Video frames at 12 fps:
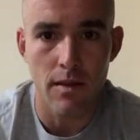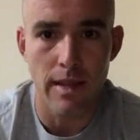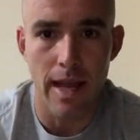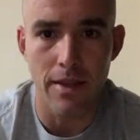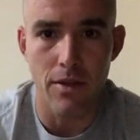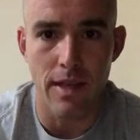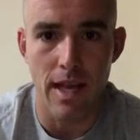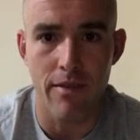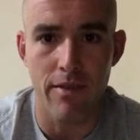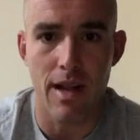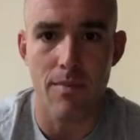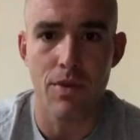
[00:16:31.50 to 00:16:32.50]
Thank you,
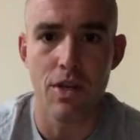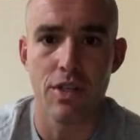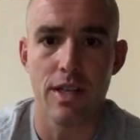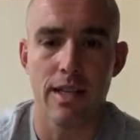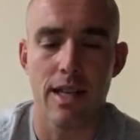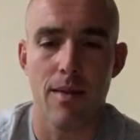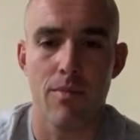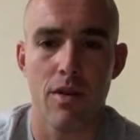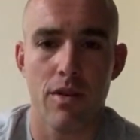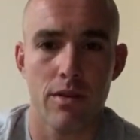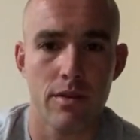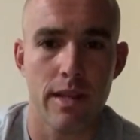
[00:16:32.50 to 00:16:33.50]
Kevin. I appreciate that,
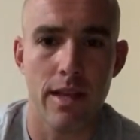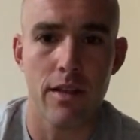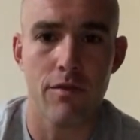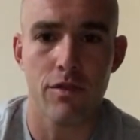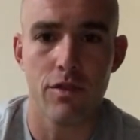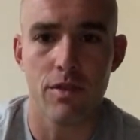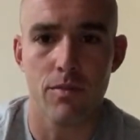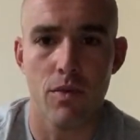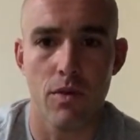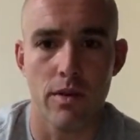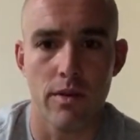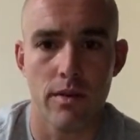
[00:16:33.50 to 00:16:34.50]
brother. Thank you for the
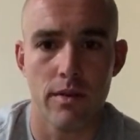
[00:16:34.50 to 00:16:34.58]
support.